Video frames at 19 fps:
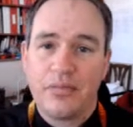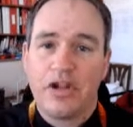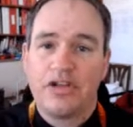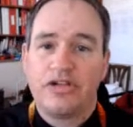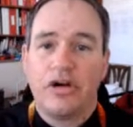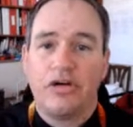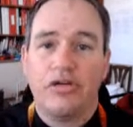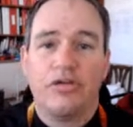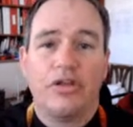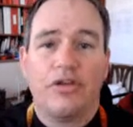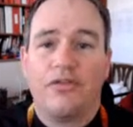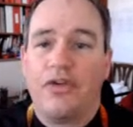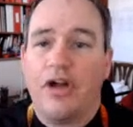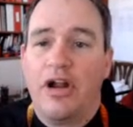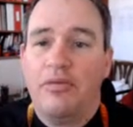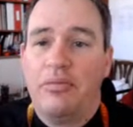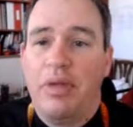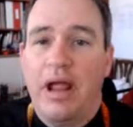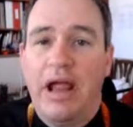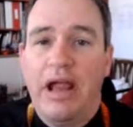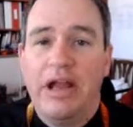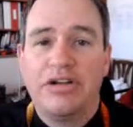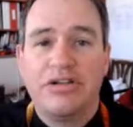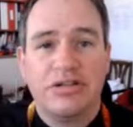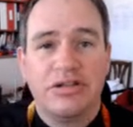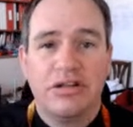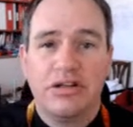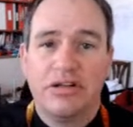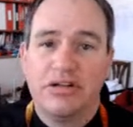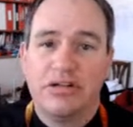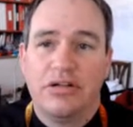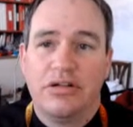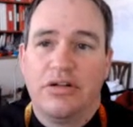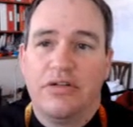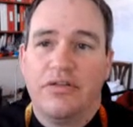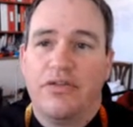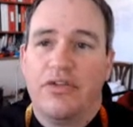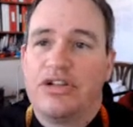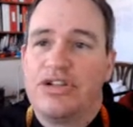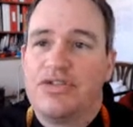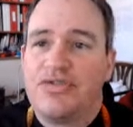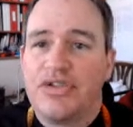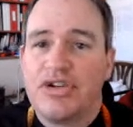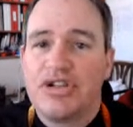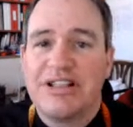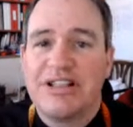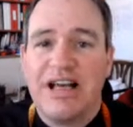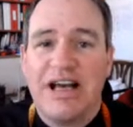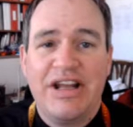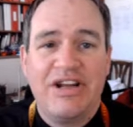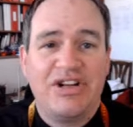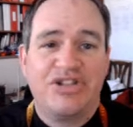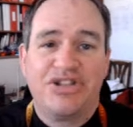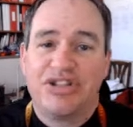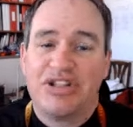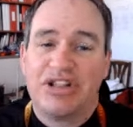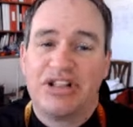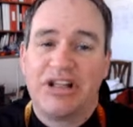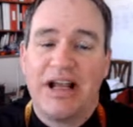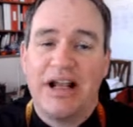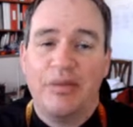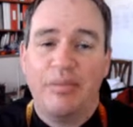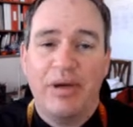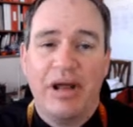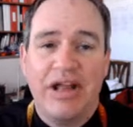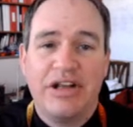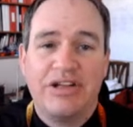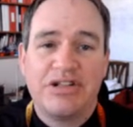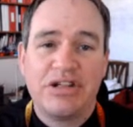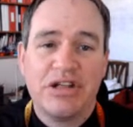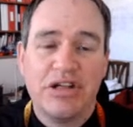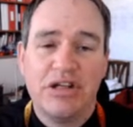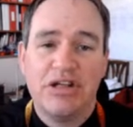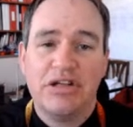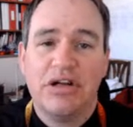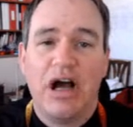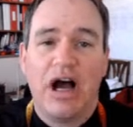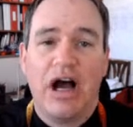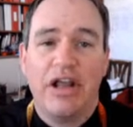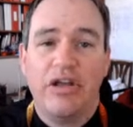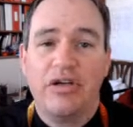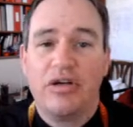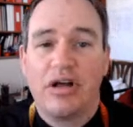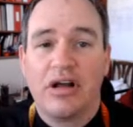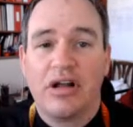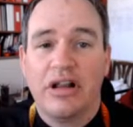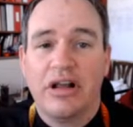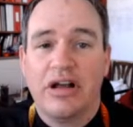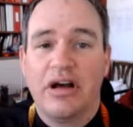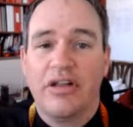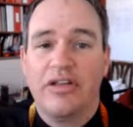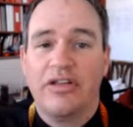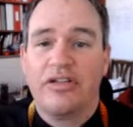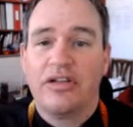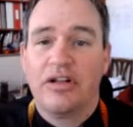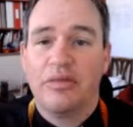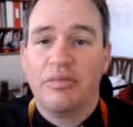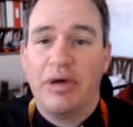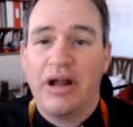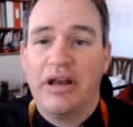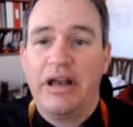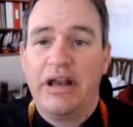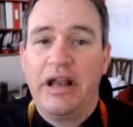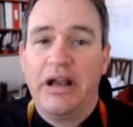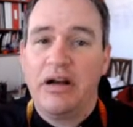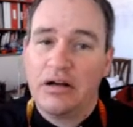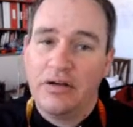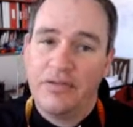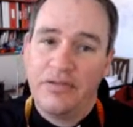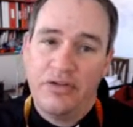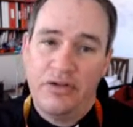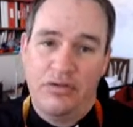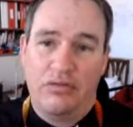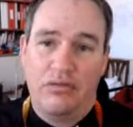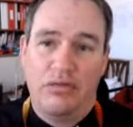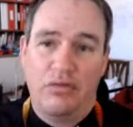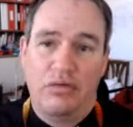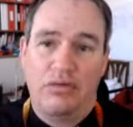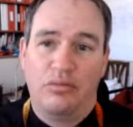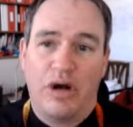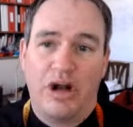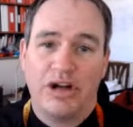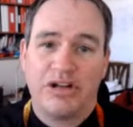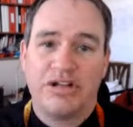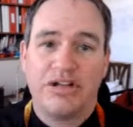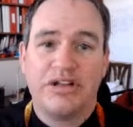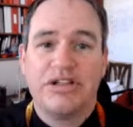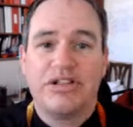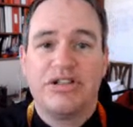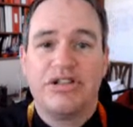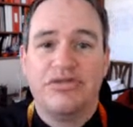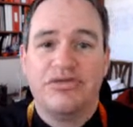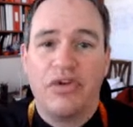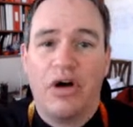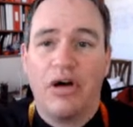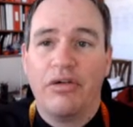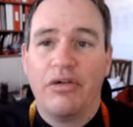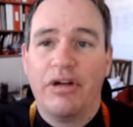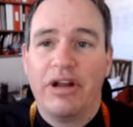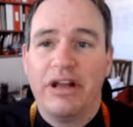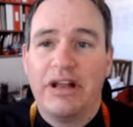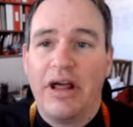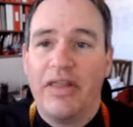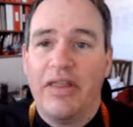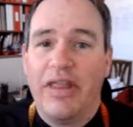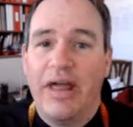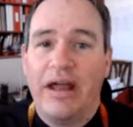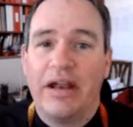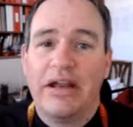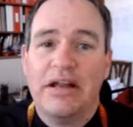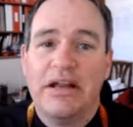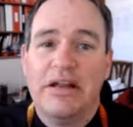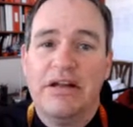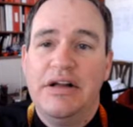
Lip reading: So, front page, first slide is just a title page. You can click on this little button here. If you were watching this, you've already done that.